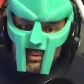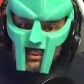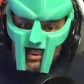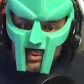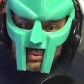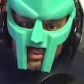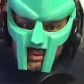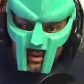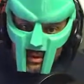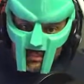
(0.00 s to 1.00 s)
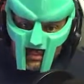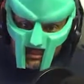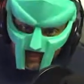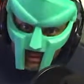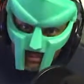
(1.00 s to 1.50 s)
to the
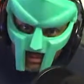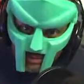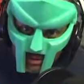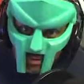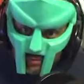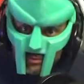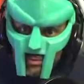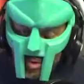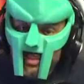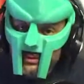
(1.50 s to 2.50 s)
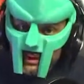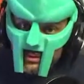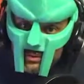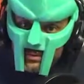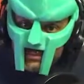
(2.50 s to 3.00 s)
developers of Chrome
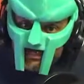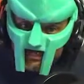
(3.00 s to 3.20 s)
extensions.